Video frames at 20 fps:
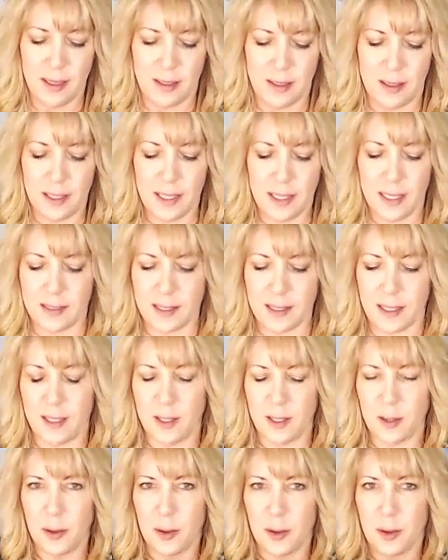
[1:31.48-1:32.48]
Look, it's a
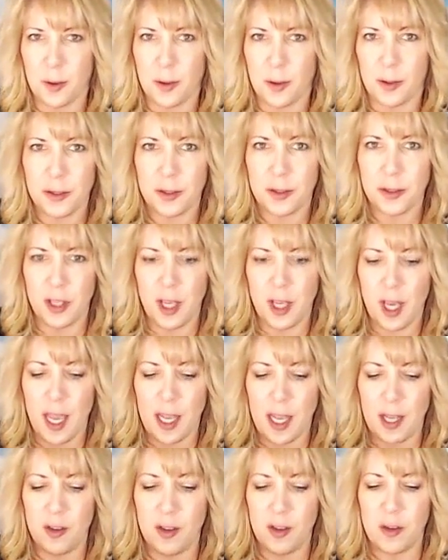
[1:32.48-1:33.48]
little girl's
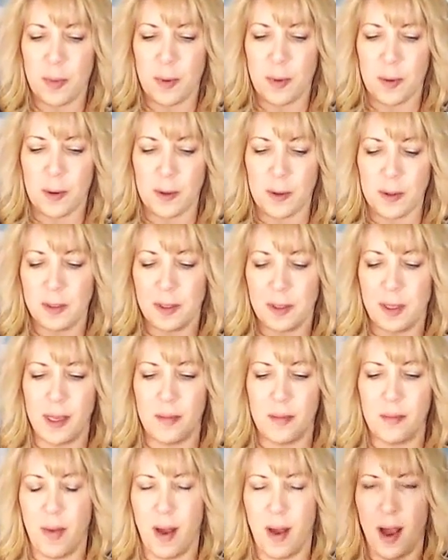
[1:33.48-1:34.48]
change purse
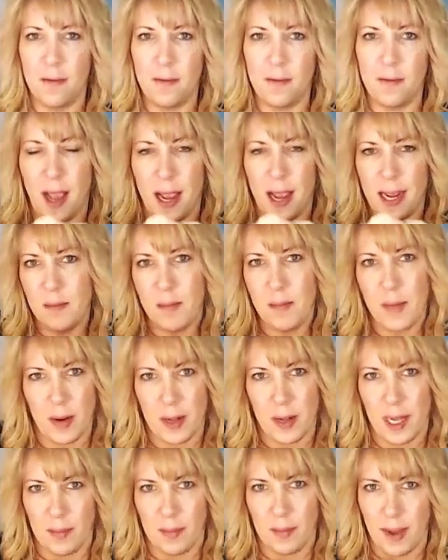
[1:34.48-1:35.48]
and muff. I can
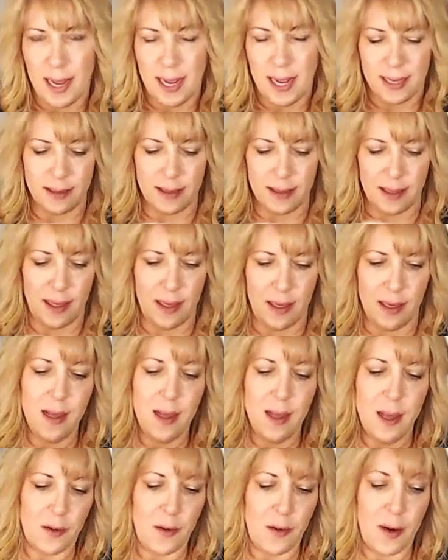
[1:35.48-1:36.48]
barely get my hands in it.
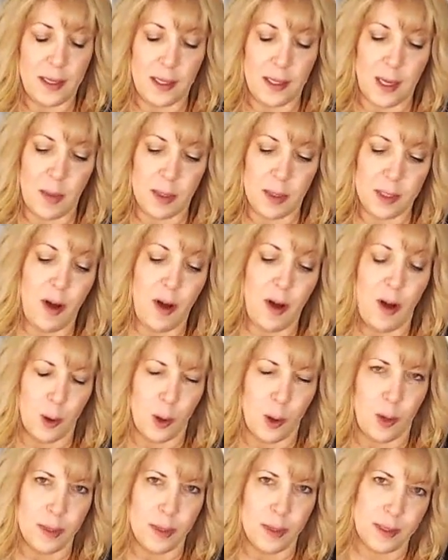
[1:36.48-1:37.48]
Granted, I'm a tall
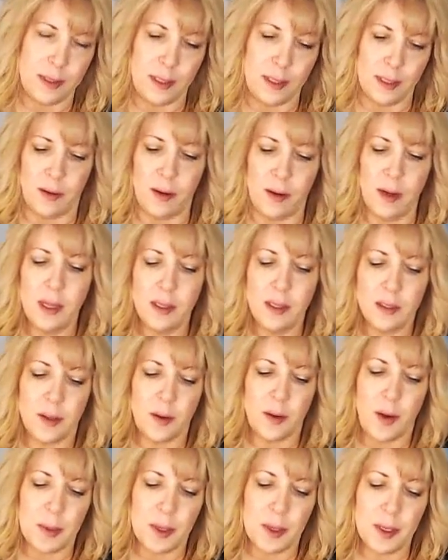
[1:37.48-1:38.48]
girl, but still.
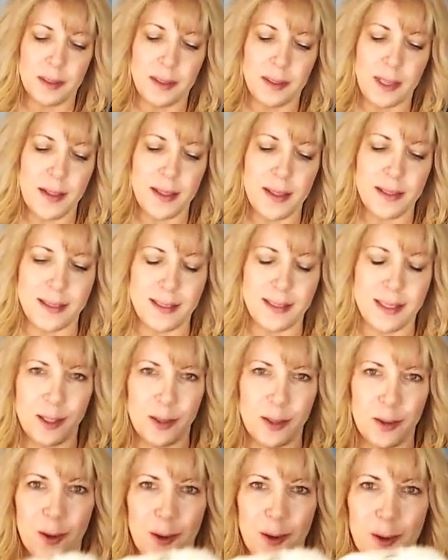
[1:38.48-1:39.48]
So I'm going to say this is a
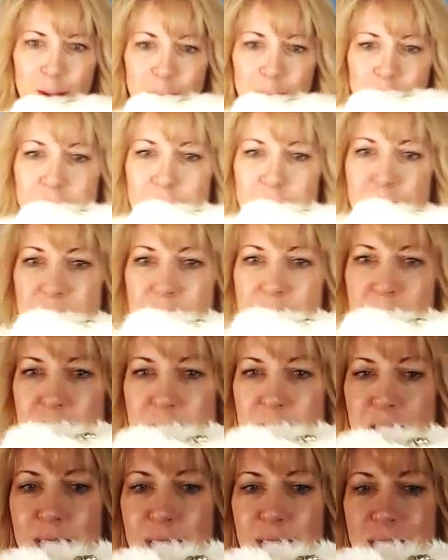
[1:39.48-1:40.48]
little girl's.
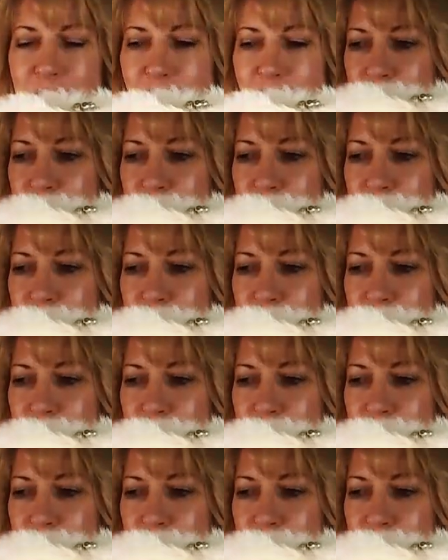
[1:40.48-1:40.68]
Looks